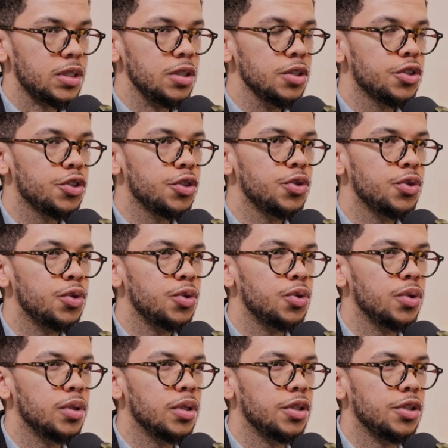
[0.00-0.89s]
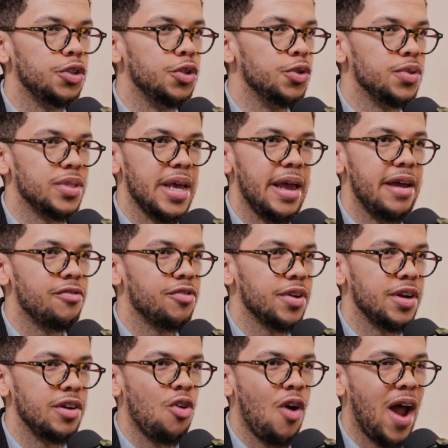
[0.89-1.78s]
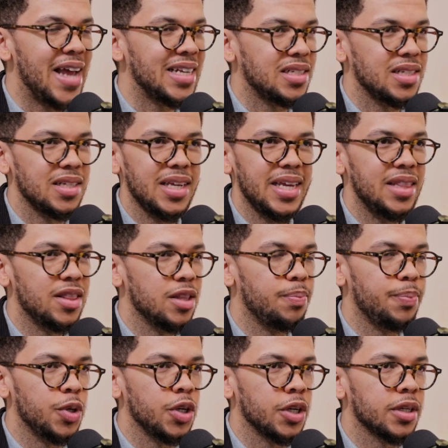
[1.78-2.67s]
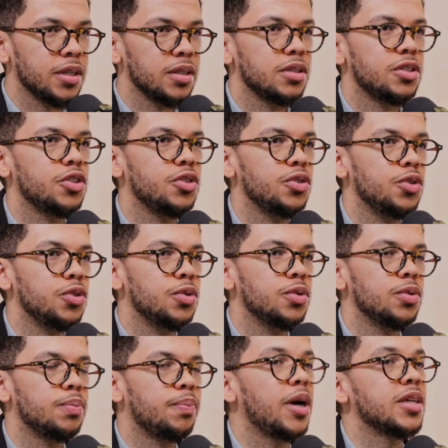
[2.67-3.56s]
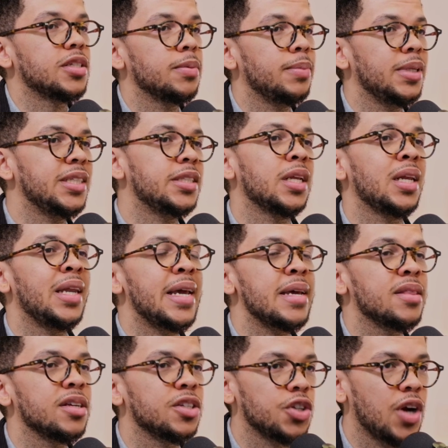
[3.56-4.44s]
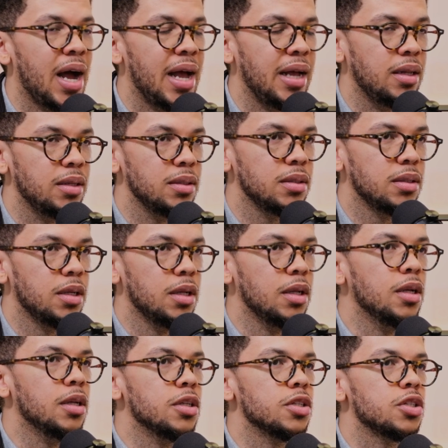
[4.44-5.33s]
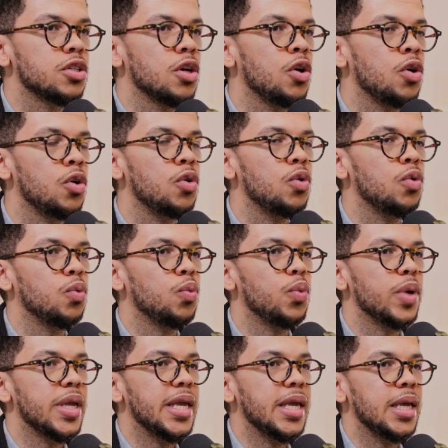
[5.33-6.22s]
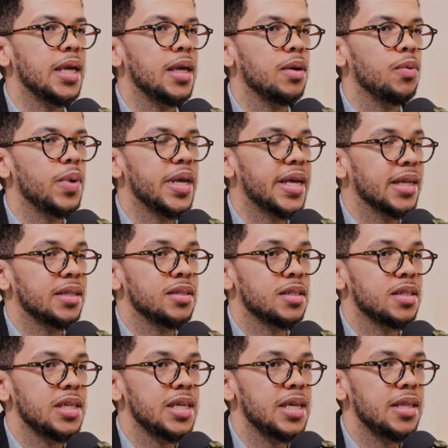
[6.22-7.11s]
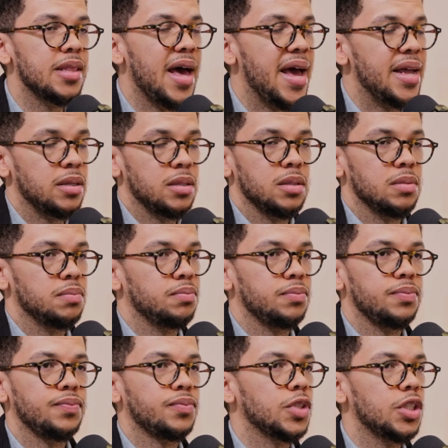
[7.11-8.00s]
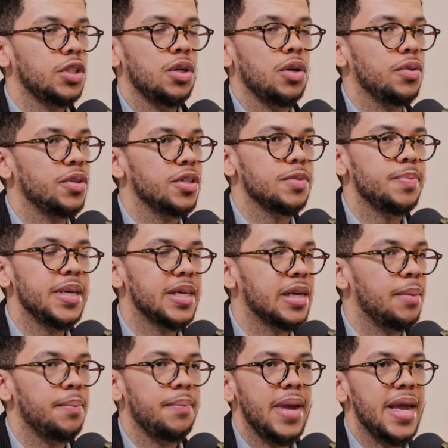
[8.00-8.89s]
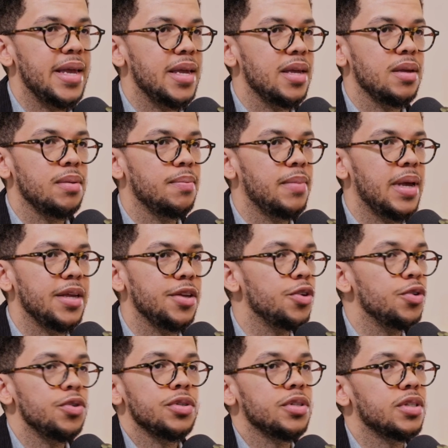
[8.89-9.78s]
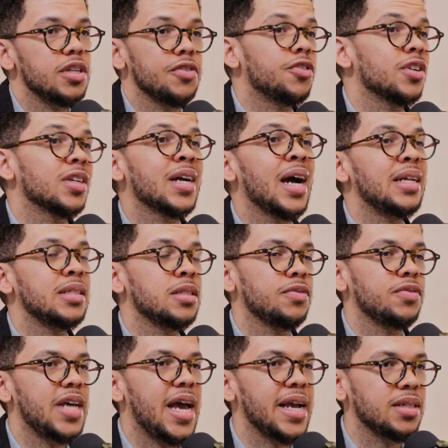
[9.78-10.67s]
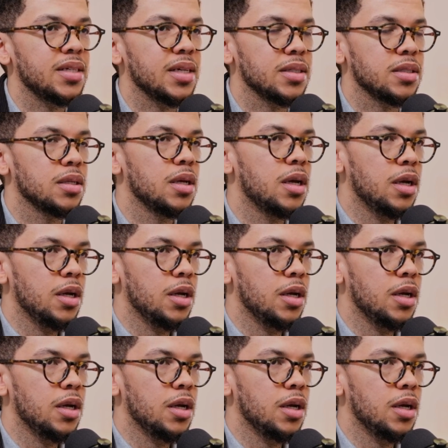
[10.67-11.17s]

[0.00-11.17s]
to use every right in the book to possibly delay the trial. So we can see that, you know, the Speaker may use different kinds of tactics